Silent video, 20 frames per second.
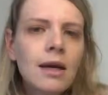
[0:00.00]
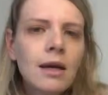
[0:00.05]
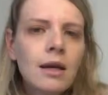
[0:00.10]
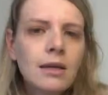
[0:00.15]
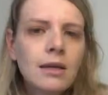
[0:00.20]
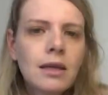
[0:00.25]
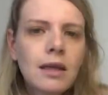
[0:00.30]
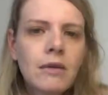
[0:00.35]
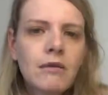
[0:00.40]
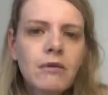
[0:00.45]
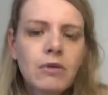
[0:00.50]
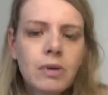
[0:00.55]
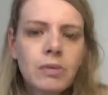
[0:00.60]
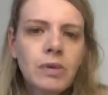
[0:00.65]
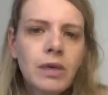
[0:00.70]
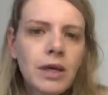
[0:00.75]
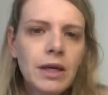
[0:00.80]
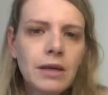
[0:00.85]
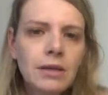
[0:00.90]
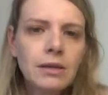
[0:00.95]
is they've
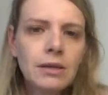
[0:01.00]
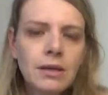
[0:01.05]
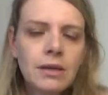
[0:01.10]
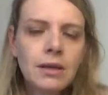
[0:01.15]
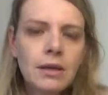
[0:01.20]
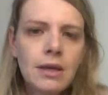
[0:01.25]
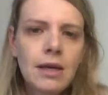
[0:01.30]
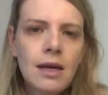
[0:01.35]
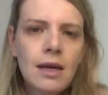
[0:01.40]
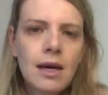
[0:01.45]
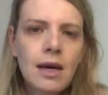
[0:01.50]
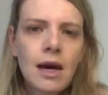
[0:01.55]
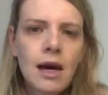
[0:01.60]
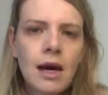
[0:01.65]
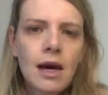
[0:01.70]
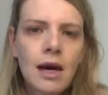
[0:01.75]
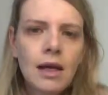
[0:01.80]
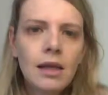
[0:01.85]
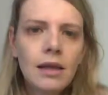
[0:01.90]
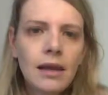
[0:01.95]
replaced the
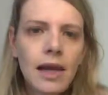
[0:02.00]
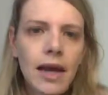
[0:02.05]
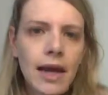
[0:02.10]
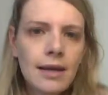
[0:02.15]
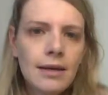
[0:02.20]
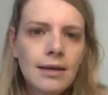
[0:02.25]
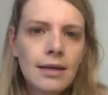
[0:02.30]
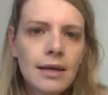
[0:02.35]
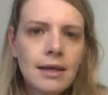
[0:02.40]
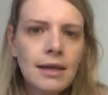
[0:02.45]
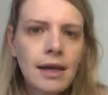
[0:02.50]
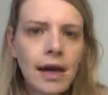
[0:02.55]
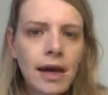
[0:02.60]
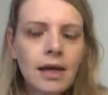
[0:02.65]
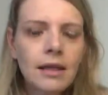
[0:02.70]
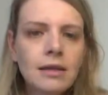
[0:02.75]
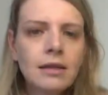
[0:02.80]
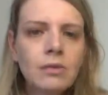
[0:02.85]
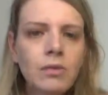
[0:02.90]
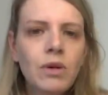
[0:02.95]
lead and
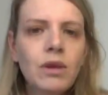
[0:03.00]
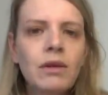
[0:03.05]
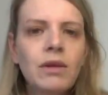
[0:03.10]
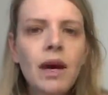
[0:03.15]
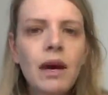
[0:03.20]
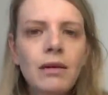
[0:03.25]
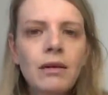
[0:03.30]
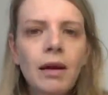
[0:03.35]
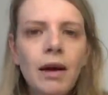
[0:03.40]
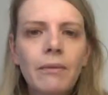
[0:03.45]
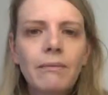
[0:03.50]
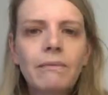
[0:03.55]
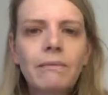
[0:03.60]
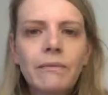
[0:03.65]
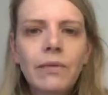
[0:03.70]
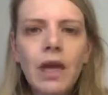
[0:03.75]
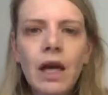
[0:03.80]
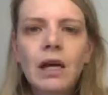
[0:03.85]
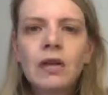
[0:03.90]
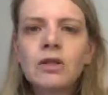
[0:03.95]
gas with thallium.
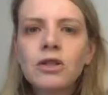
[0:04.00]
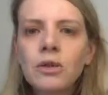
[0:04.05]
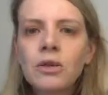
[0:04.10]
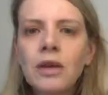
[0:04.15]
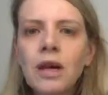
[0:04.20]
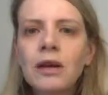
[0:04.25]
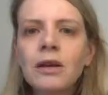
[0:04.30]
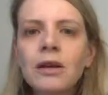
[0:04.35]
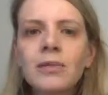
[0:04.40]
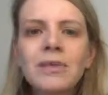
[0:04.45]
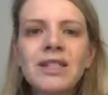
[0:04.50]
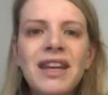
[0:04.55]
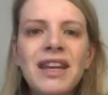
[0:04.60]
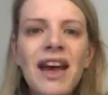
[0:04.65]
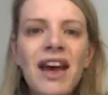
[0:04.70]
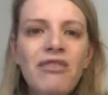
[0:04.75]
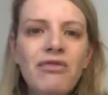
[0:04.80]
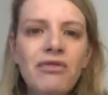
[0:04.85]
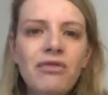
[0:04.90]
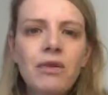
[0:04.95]
And so thallium is
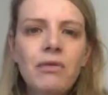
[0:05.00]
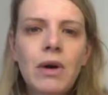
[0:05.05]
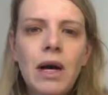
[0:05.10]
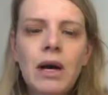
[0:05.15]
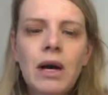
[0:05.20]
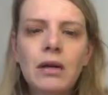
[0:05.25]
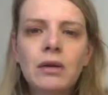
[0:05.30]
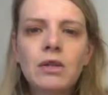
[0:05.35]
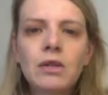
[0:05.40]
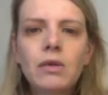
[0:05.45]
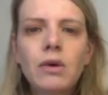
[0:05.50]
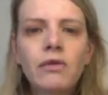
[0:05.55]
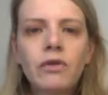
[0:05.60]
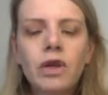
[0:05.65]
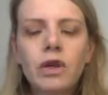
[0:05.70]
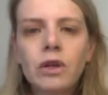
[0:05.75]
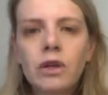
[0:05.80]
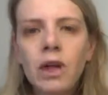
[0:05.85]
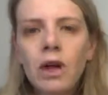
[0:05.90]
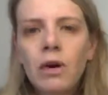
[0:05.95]
everywhere. So if
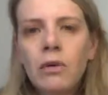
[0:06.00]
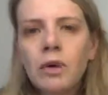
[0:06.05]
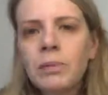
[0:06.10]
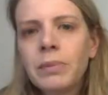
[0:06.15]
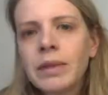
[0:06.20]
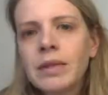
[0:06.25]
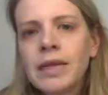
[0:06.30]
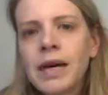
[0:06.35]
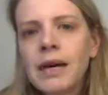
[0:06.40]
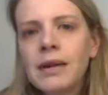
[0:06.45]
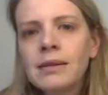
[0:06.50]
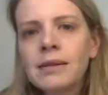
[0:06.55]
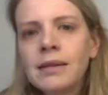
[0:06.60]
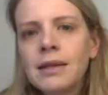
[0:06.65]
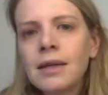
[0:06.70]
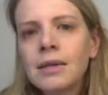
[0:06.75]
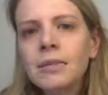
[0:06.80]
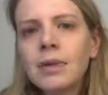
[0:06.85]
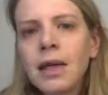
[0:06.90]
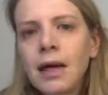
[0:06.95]
you're low in
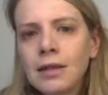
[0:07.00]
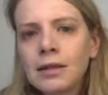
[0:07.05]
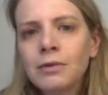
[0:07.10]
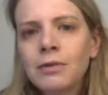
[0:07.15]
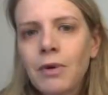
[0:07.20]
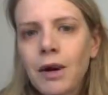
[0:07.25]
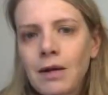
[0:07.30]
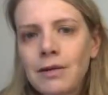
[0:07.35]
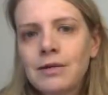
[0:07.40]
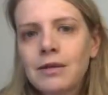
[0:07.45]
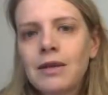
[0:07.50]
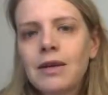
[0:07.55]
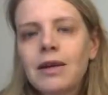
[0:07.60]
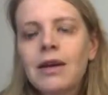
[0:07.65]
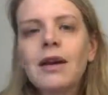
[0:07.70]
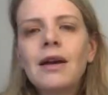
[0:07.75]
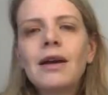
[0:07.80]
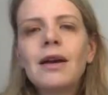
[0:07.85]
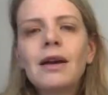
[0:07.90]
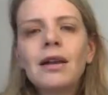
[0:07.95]
potassium, guess what?
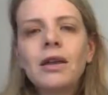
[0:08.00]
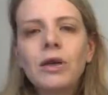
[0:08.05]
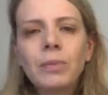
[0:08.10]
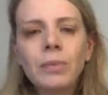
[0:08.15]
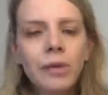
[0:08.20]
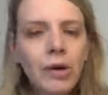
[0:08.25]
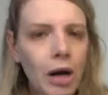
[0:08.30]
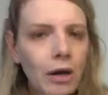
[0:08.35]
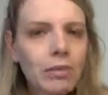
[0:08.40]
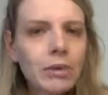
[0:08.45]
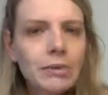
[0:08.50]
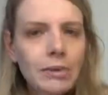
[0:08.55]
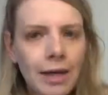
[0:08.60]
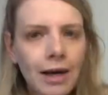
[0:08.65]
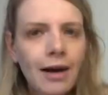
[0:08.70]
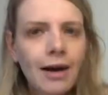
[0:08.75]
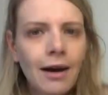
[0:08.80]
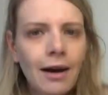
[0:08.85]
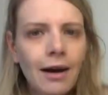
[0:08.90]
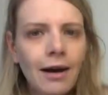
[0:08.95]
You're probably
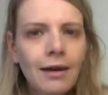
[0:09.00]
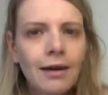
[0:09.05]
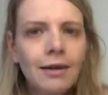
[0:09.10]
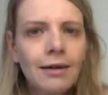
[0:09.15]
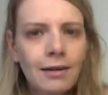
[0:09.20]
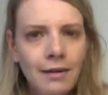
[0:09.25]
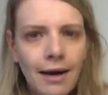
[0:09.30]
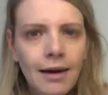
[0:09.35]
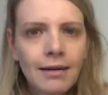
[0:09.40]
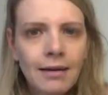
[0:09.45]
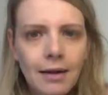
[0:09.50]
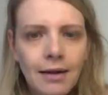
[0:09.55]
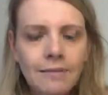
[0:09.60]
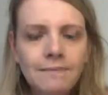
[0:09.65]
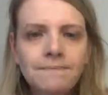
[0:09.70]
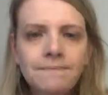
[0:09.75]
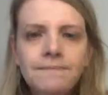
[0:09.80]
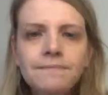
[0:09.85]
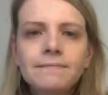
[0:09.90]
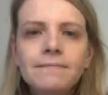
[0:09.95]
high in
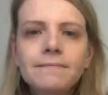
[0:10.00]
thallium.